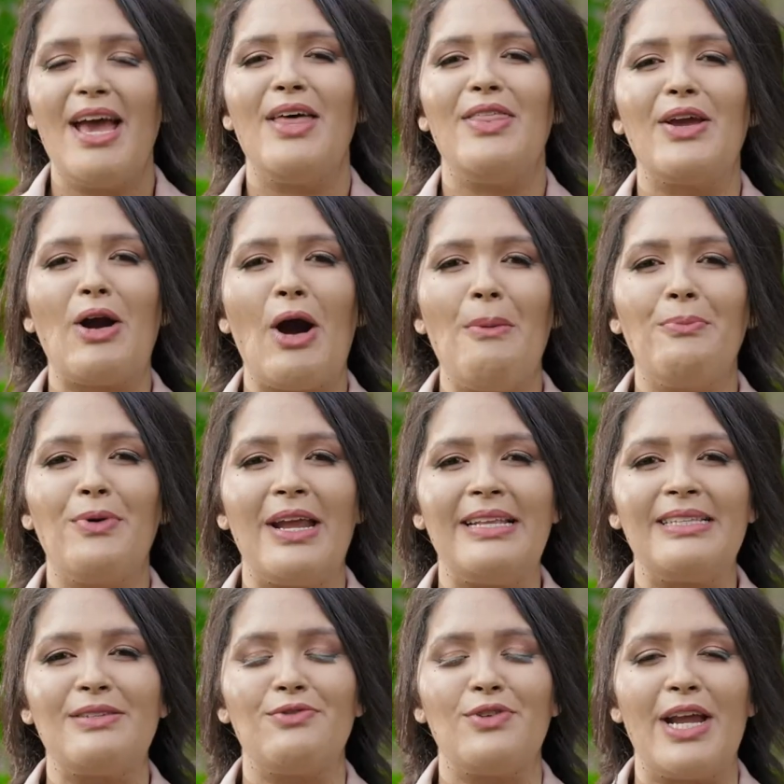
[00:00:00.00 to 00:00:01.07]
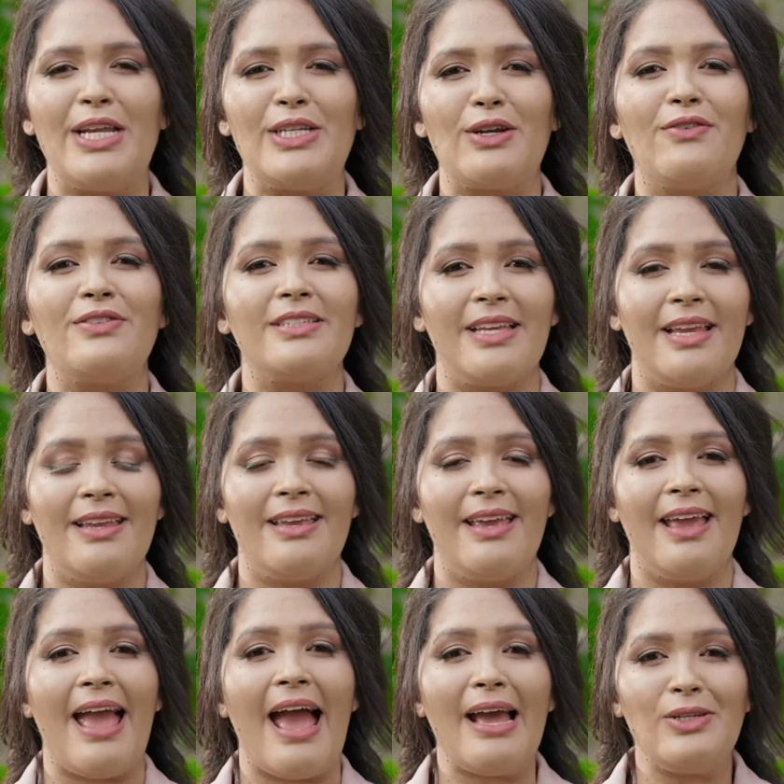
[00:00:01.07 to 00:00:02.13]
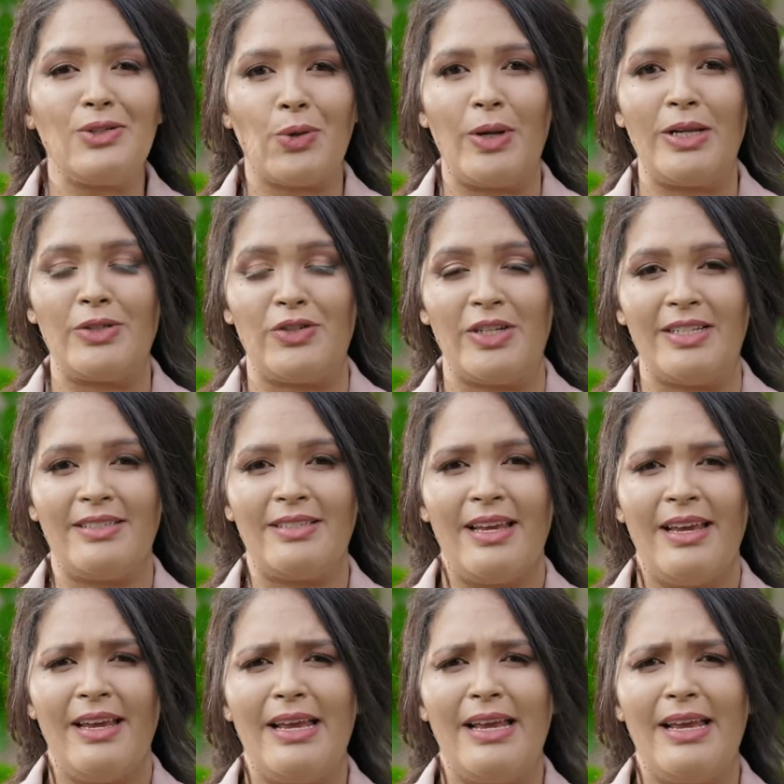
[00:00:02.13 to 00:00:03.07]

Their comprehensive range of skincare and toiletries